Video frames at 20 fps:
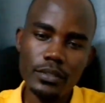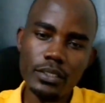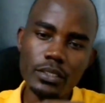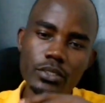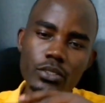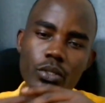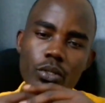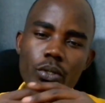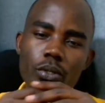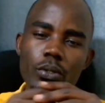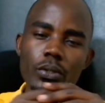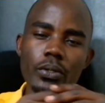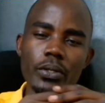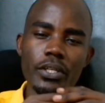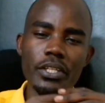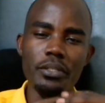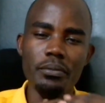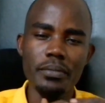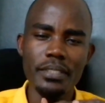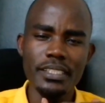So
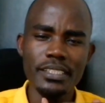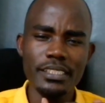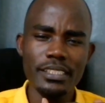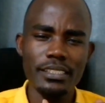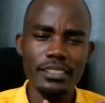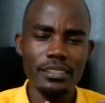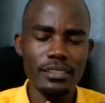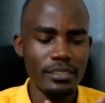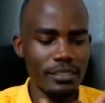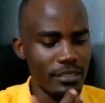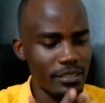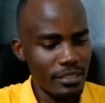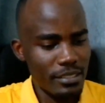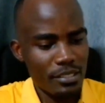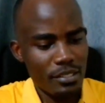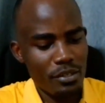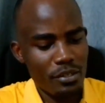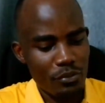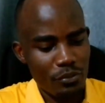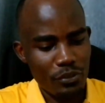it means
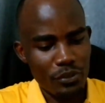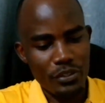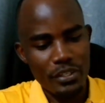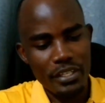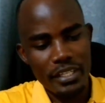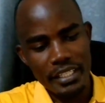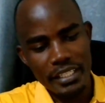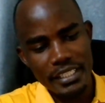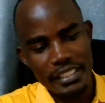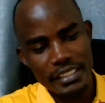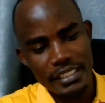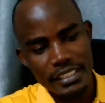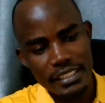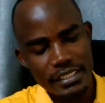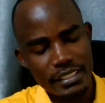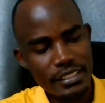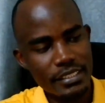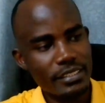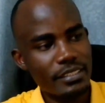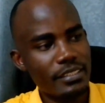for
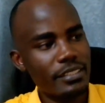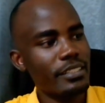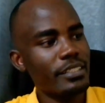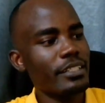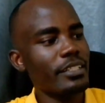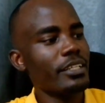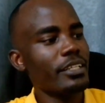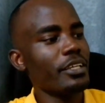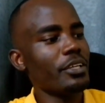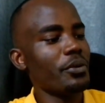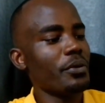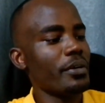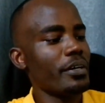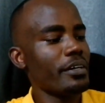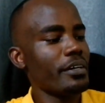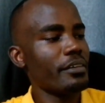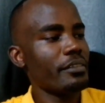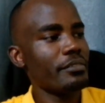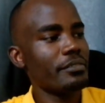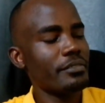creators, you
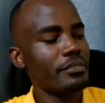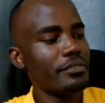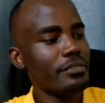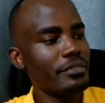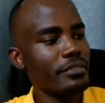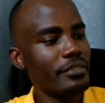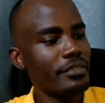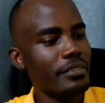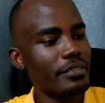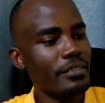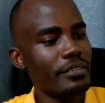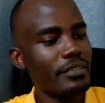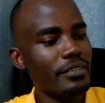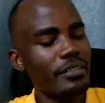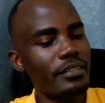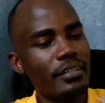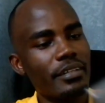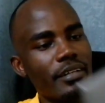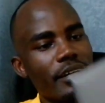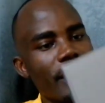have
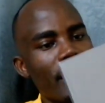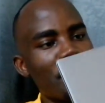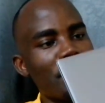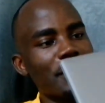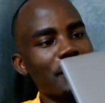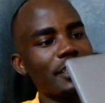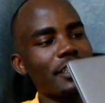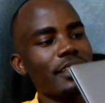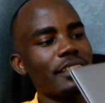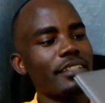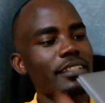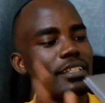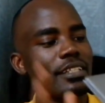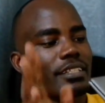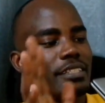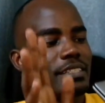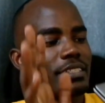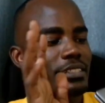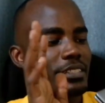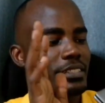a machine
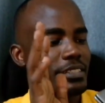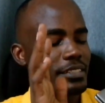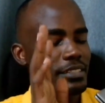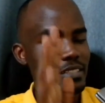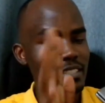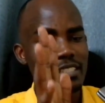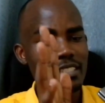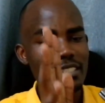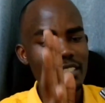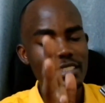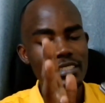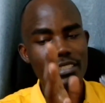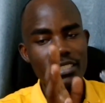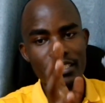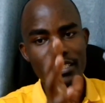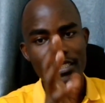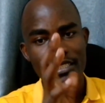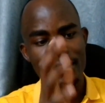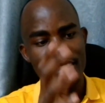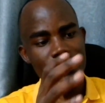that it's really
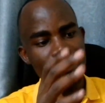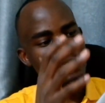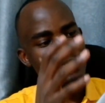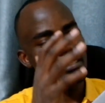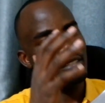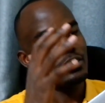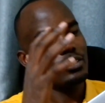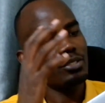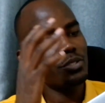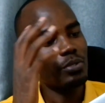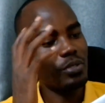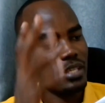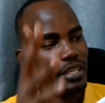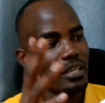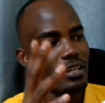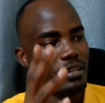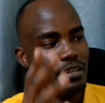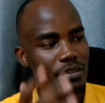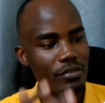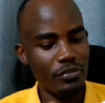designed to
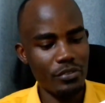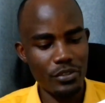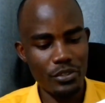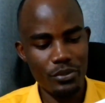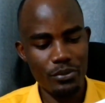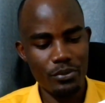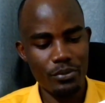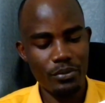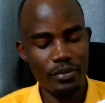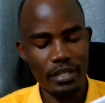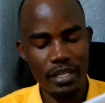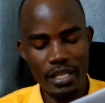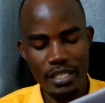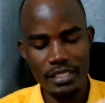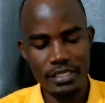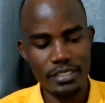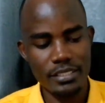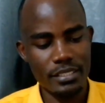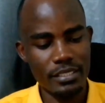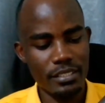care for you
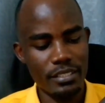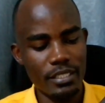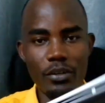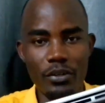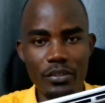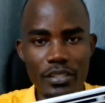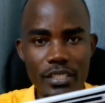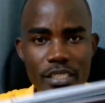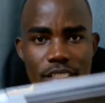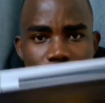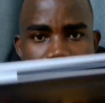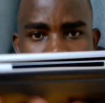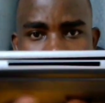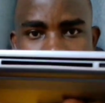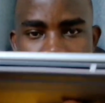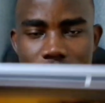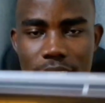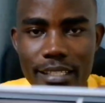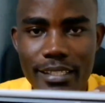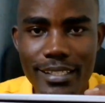guys. On this other
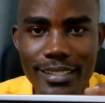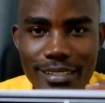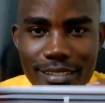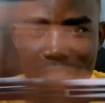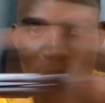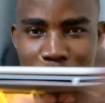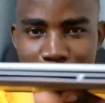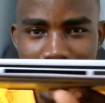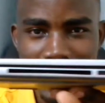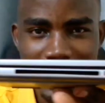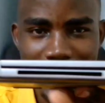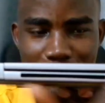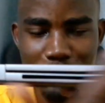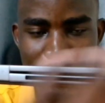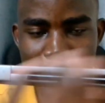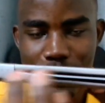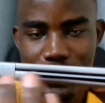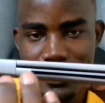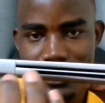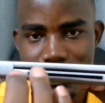side, there's not much
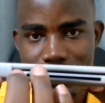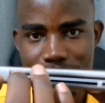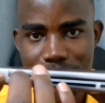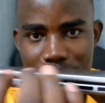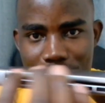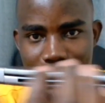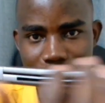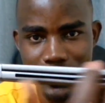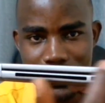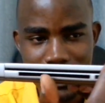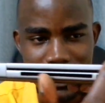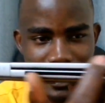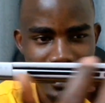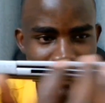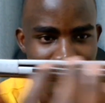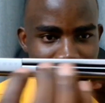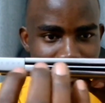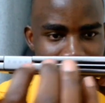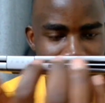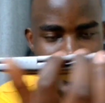because we only
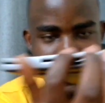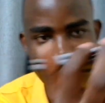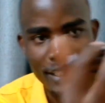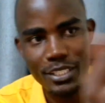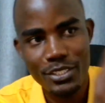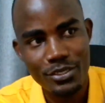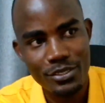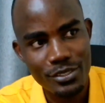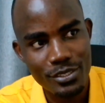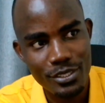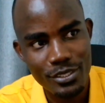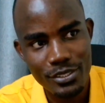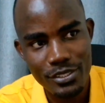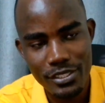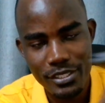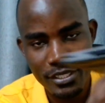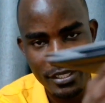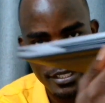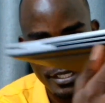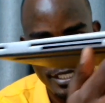have the ventilation slot
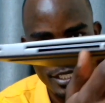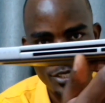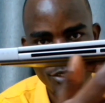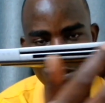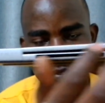right